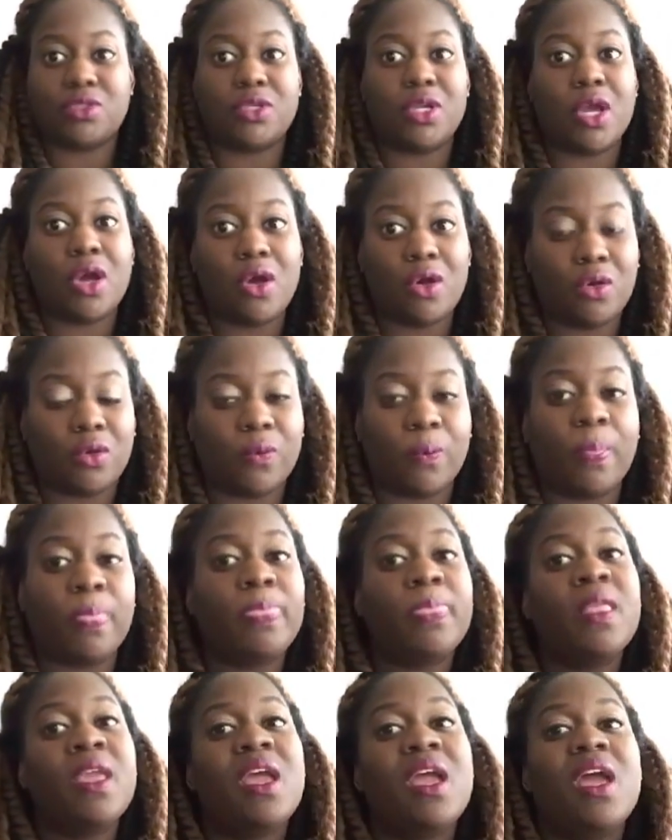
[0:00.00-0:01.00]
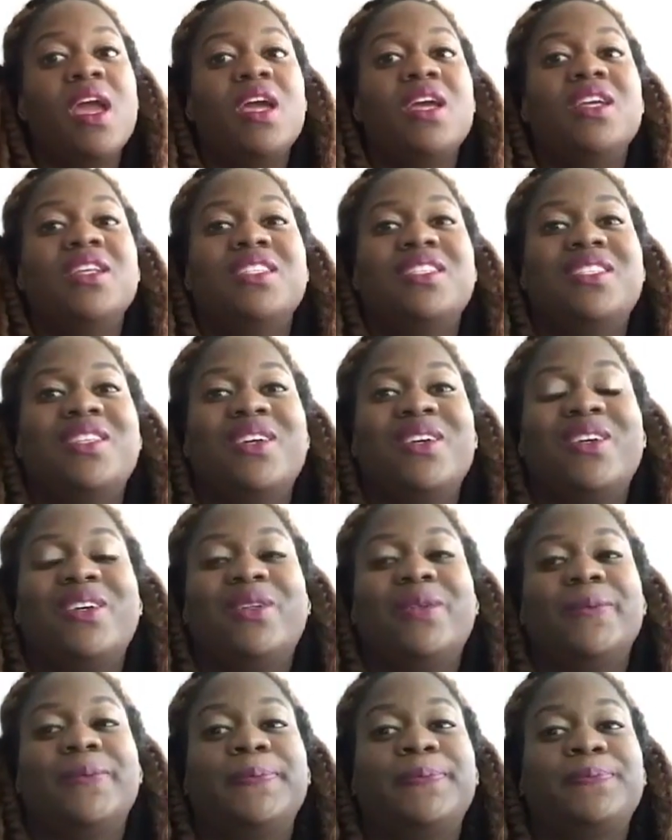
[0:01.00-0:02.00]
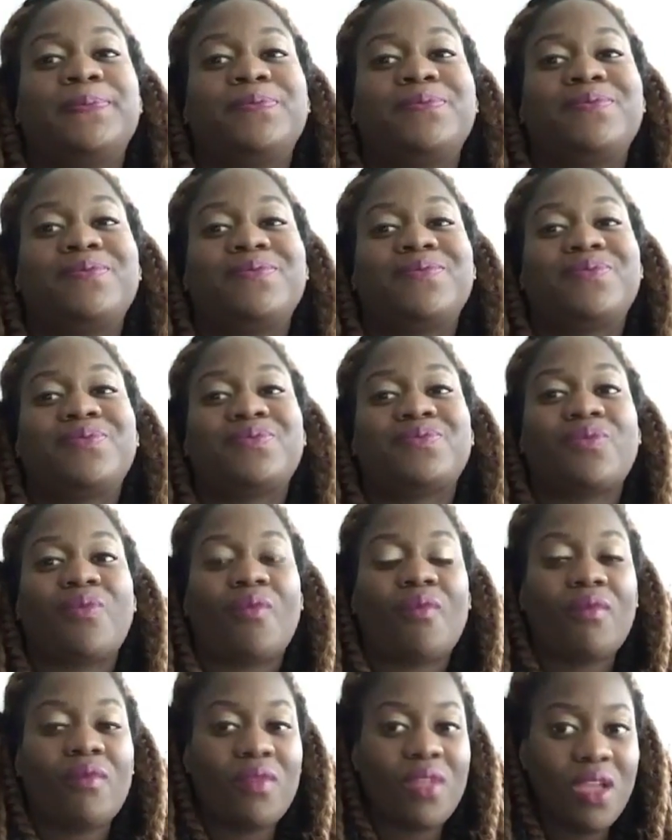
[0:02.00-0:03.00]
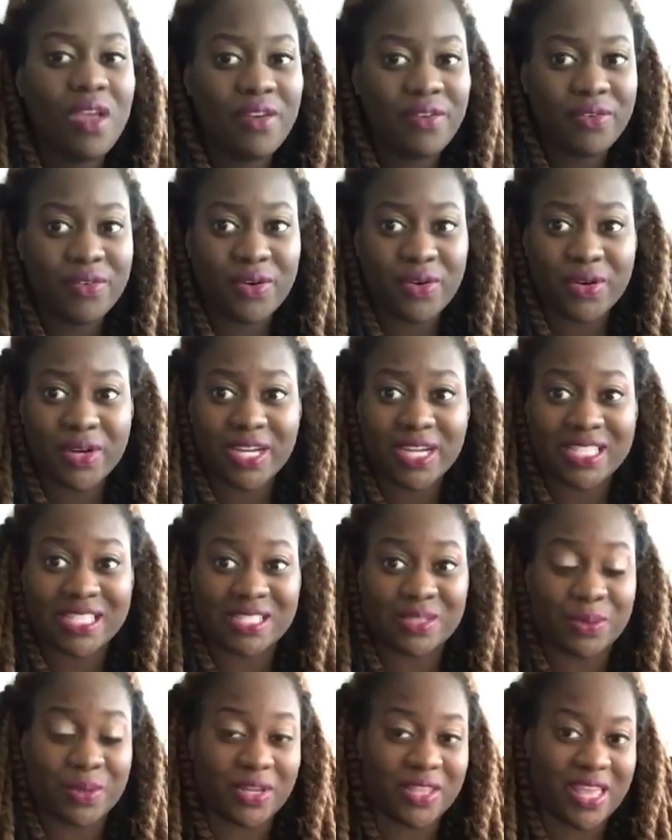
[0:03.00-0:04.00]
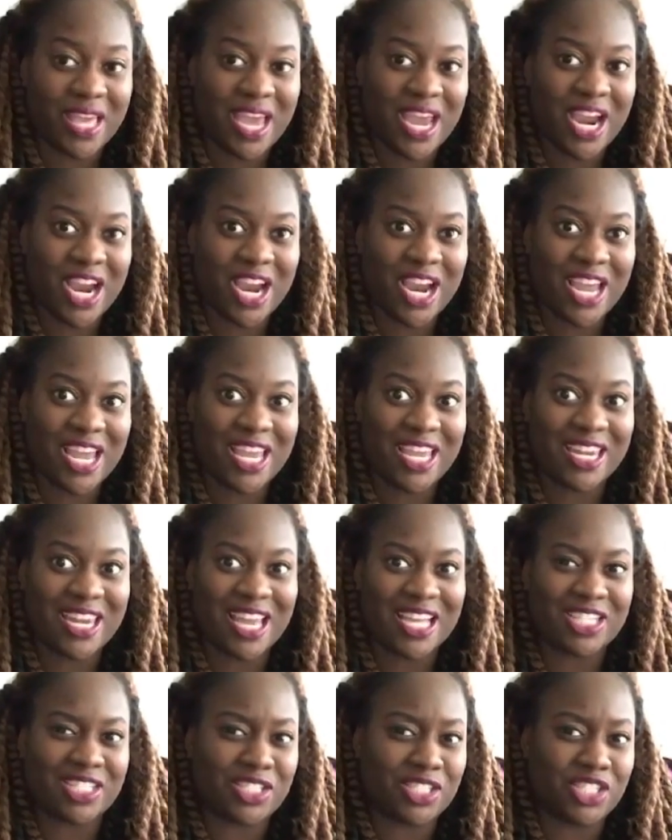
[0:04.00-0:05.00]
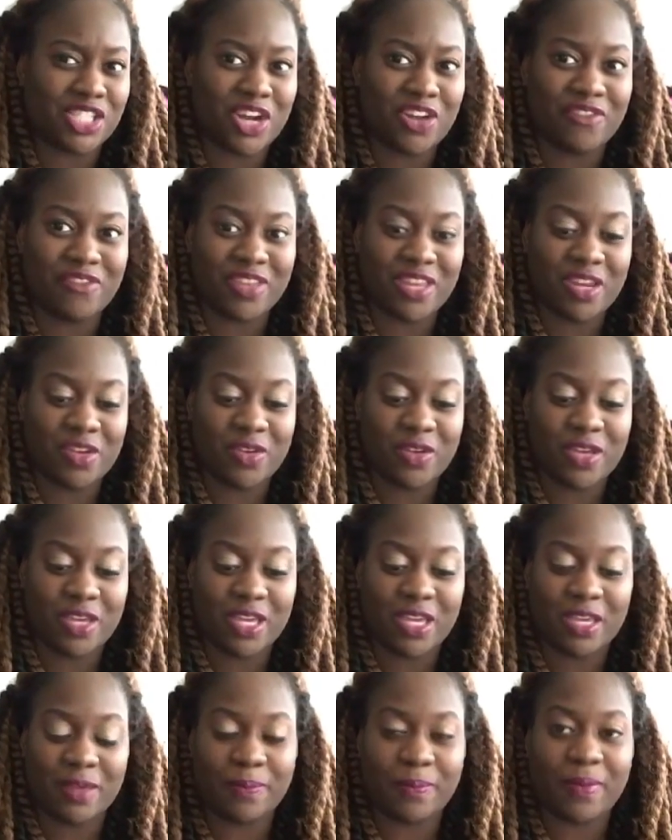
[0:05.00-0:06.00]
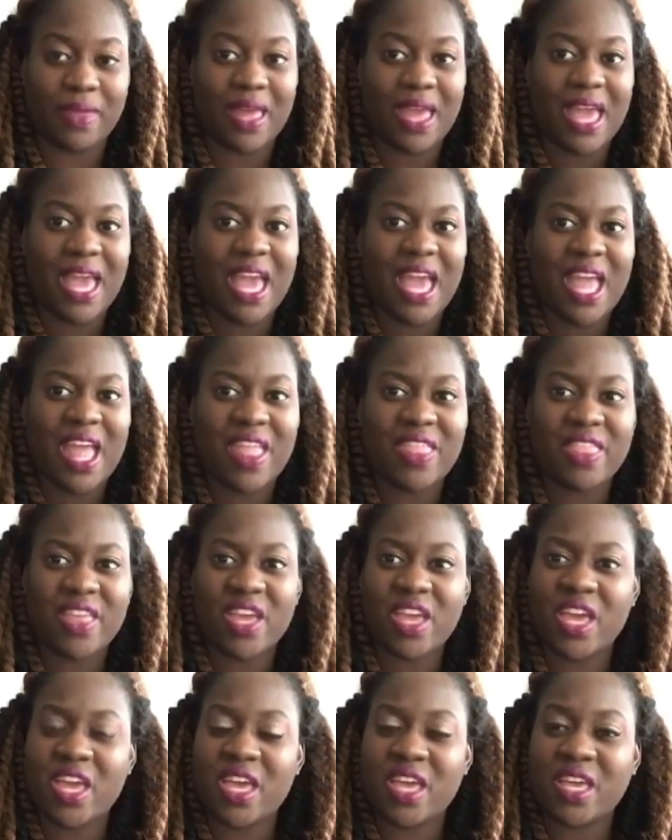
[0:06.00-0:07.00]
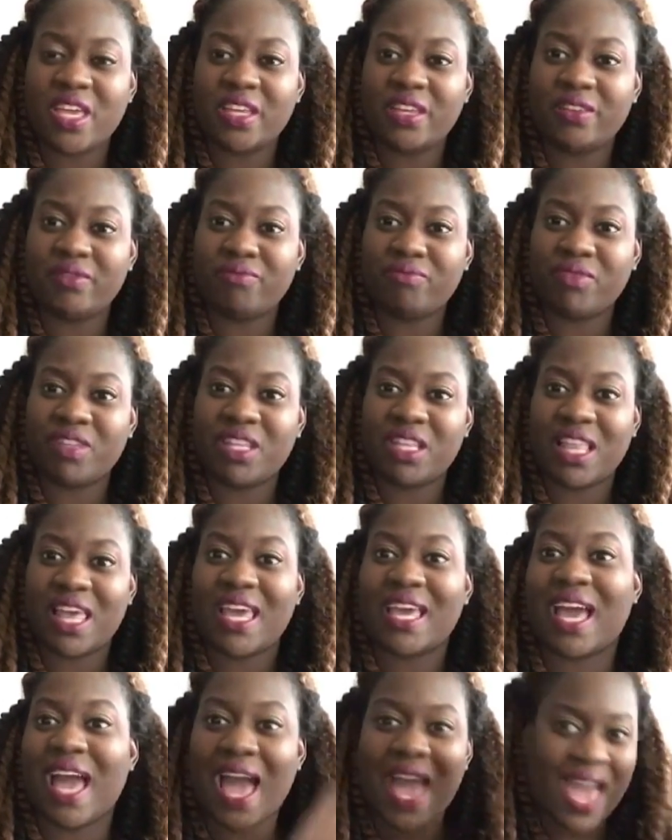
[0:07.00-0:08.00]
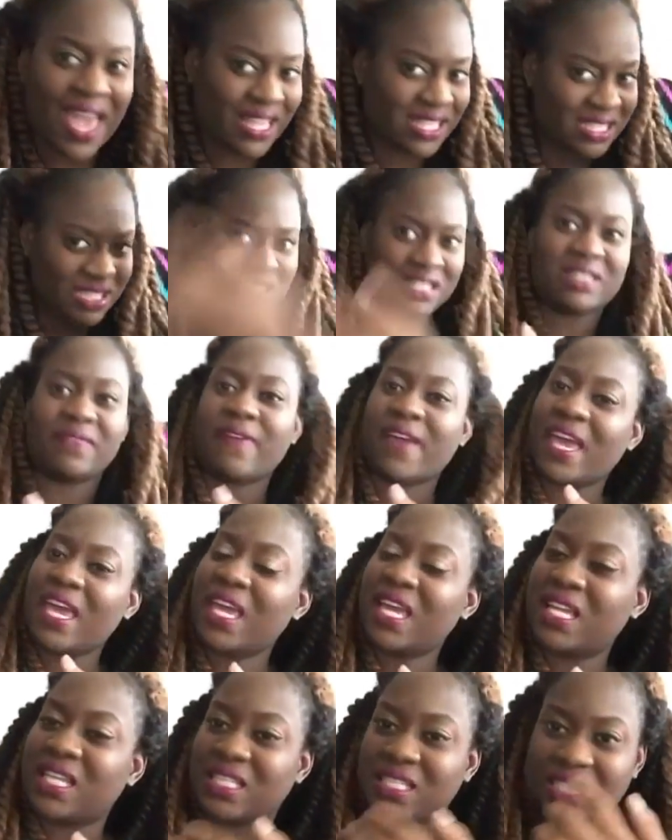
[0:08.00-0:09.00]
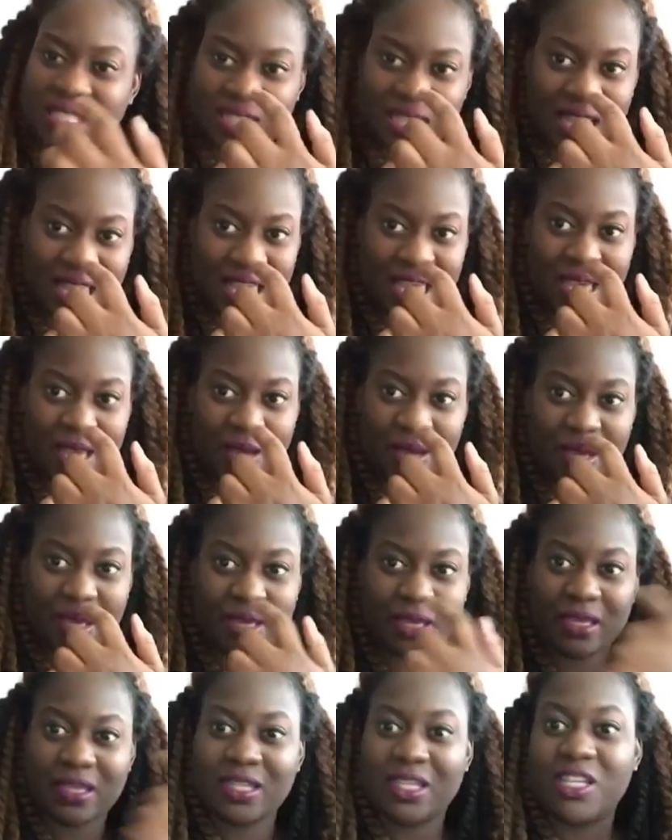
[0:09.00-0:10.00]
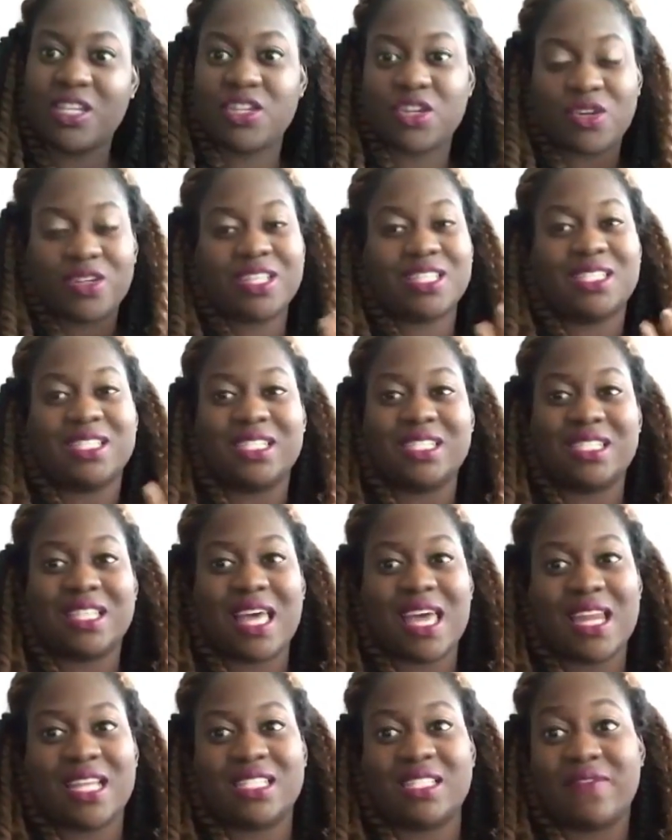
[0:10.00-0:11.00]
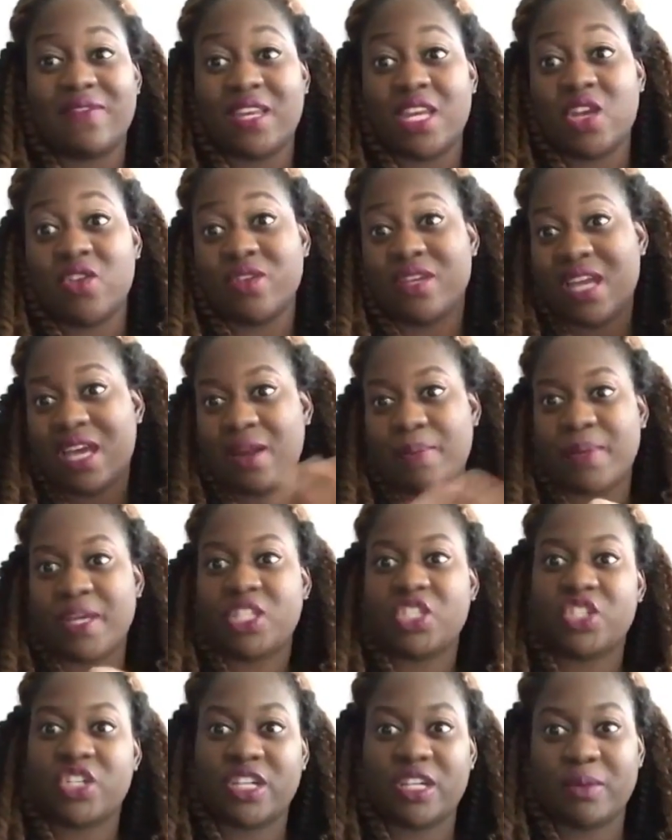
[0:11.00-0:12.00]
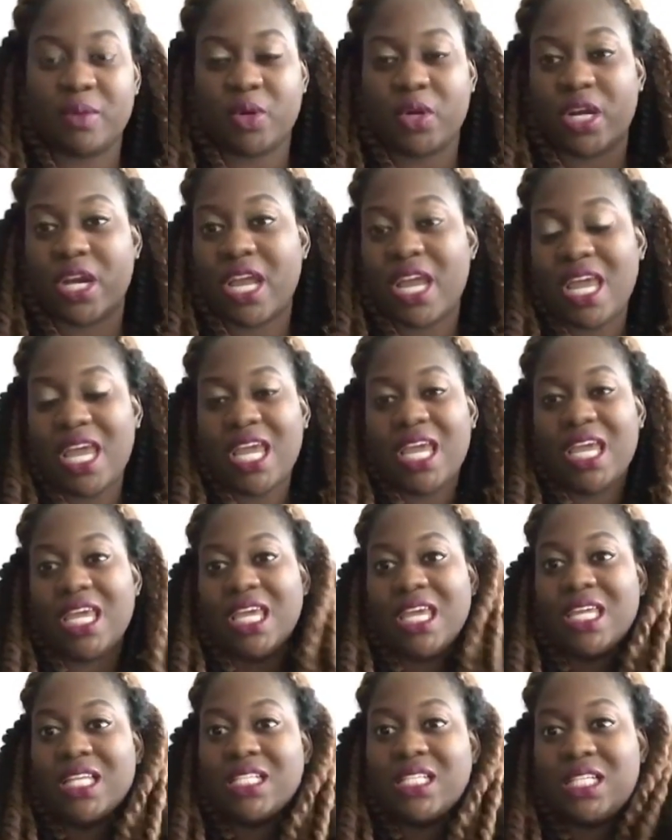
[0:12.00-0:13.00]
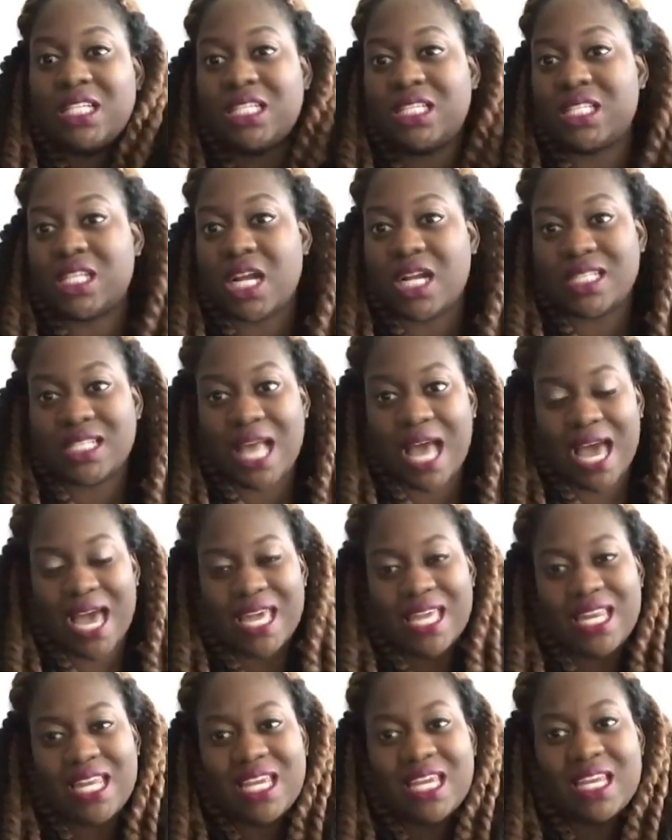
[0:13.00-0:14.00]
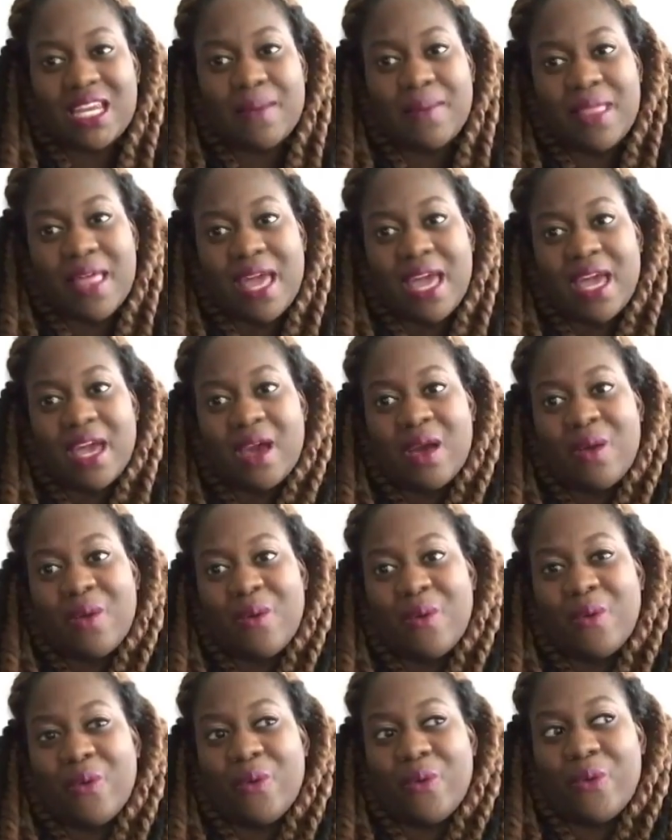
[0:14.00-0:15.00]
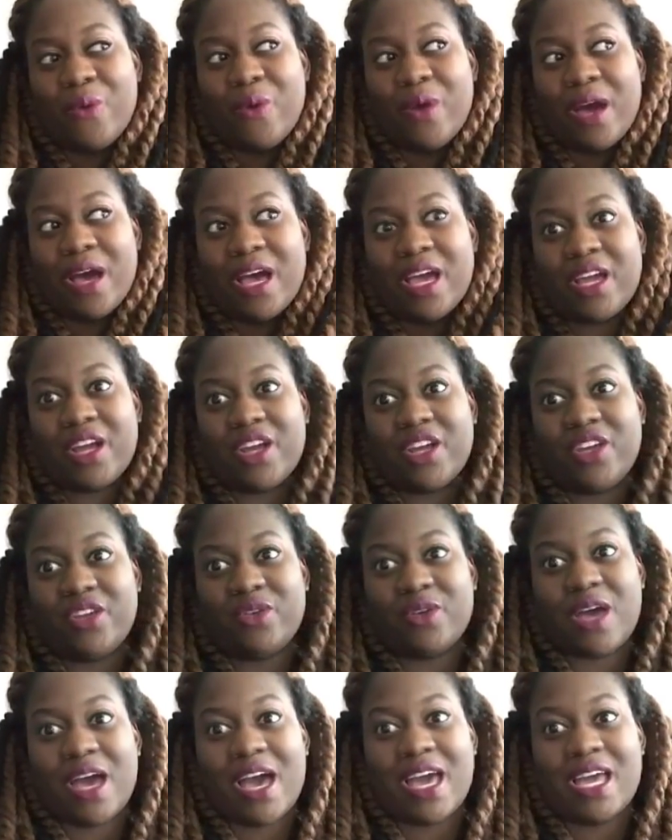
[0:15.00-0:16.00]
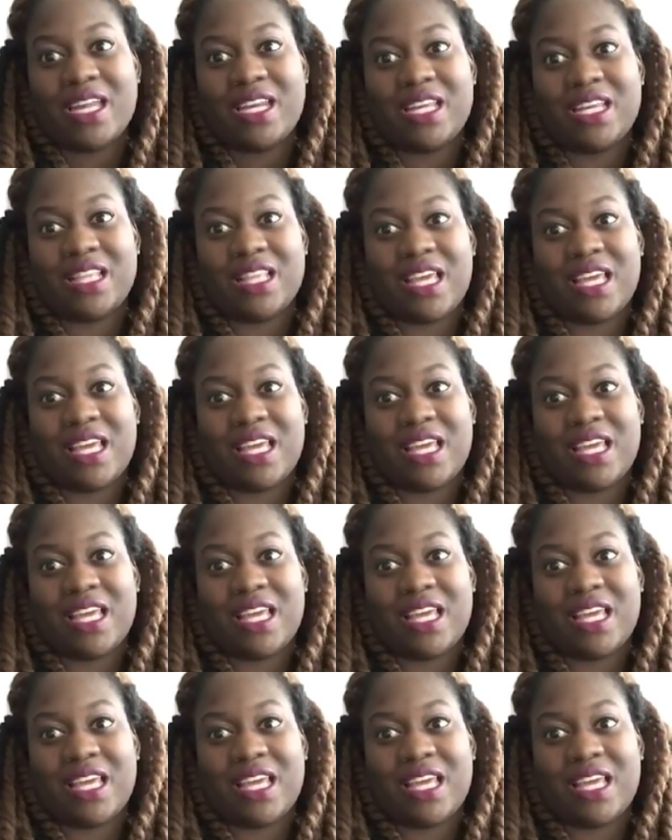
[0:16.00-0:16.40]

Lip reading: No. So, of course, we're there and I just start videoing him. And then he like hides his face. Like, he notices that it's a video and not a picture anymore. And he starts hiding. And I'm like, why are you hiding?